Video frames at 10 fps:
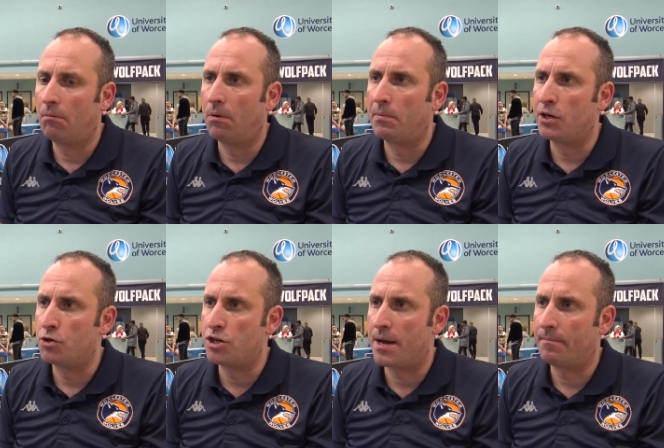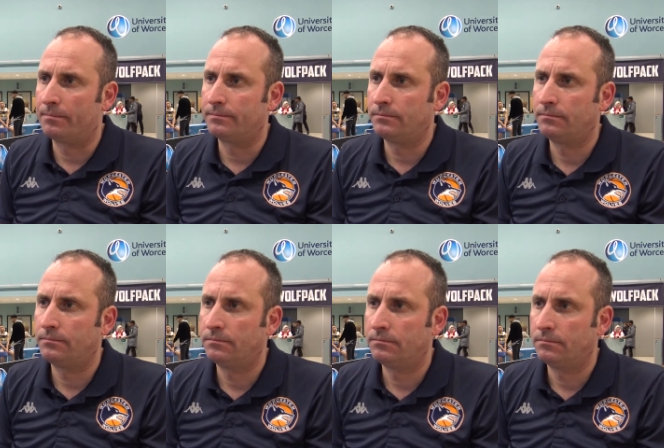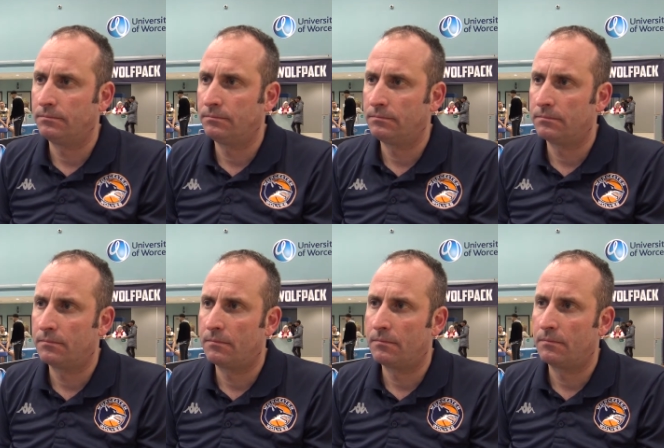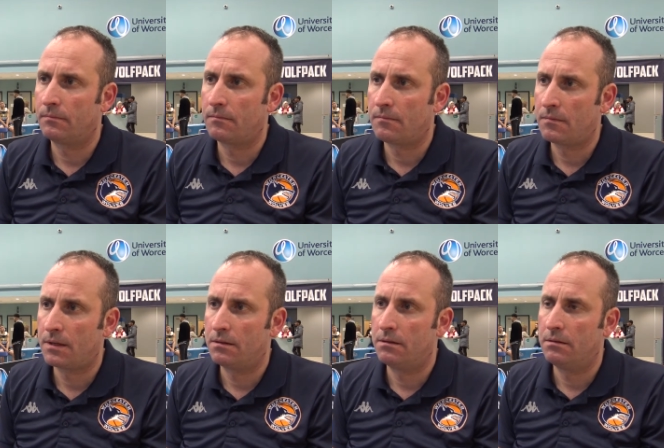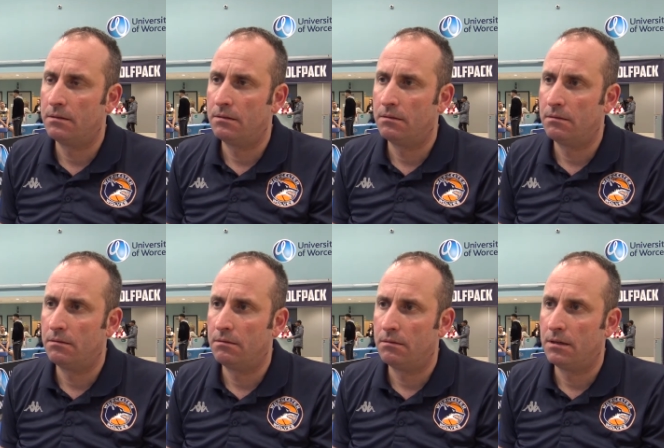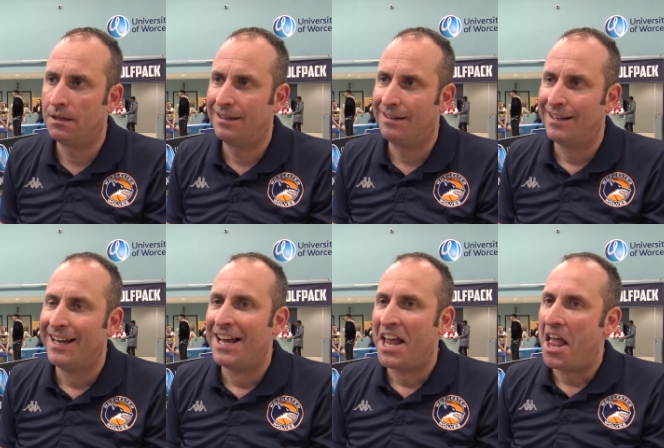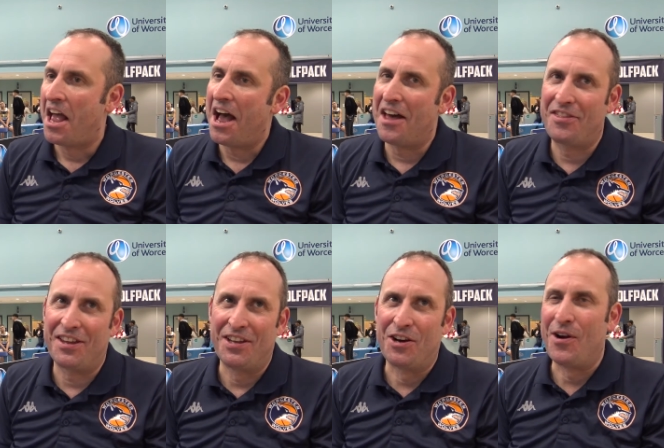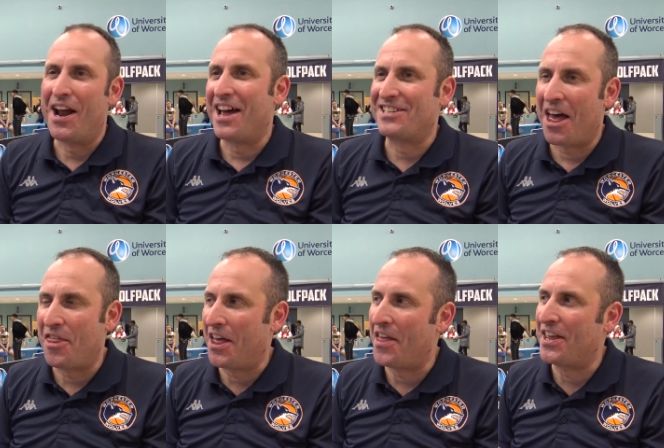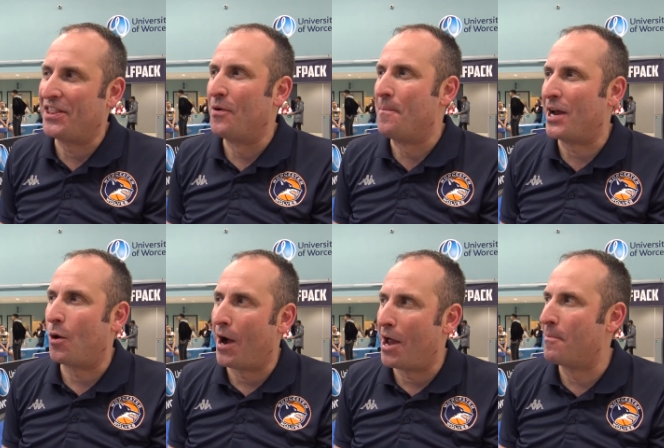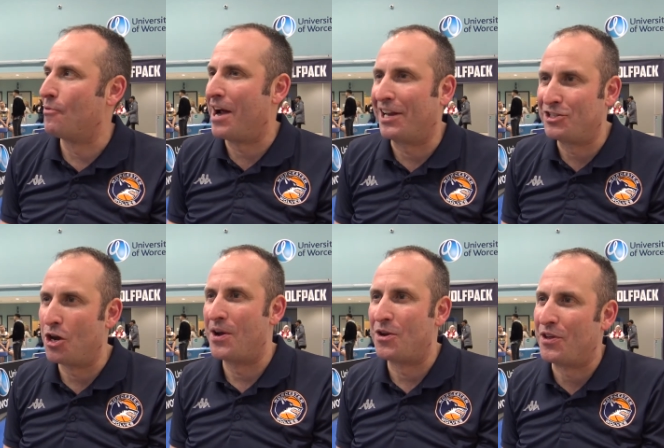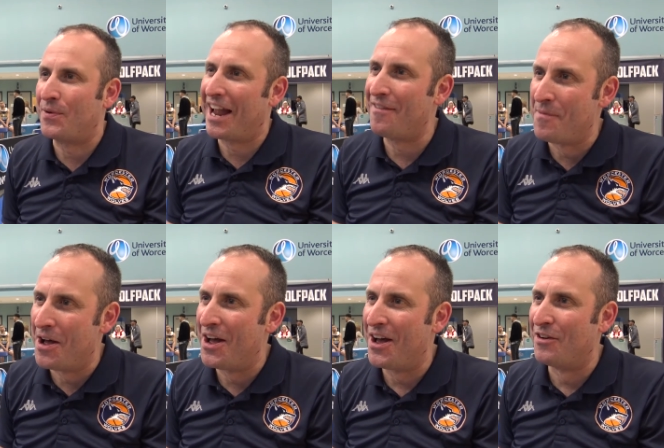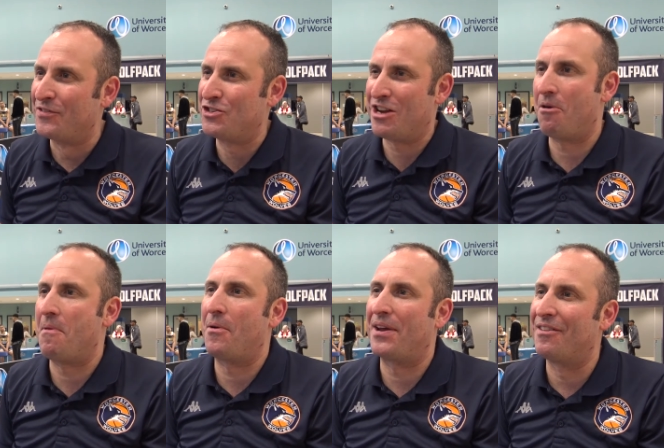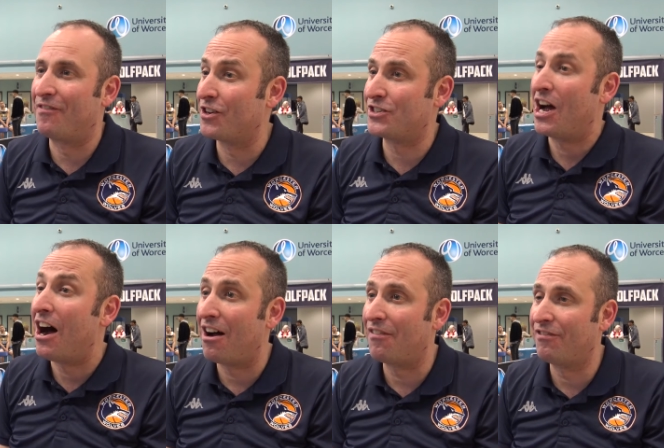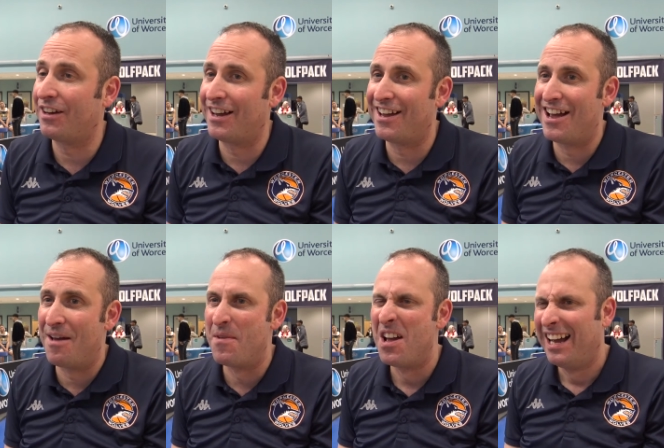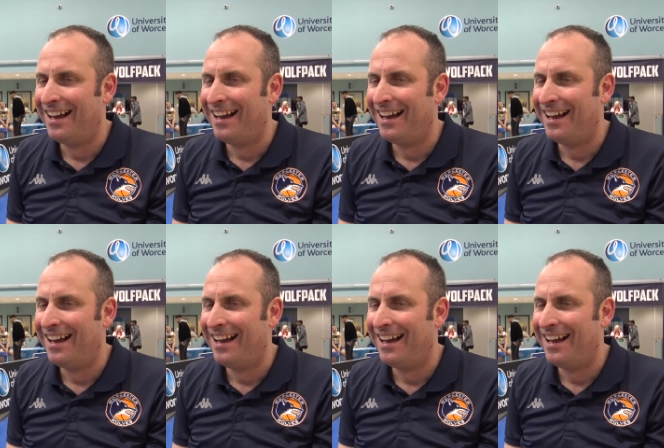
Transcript: we'll be in good shape. And just finally, how good the support from have been this evening? I think they're great. I, think I think they were a bit quiet, but rightly so. I don't think we gave them a, uh, enough to shout about in the first half. Um,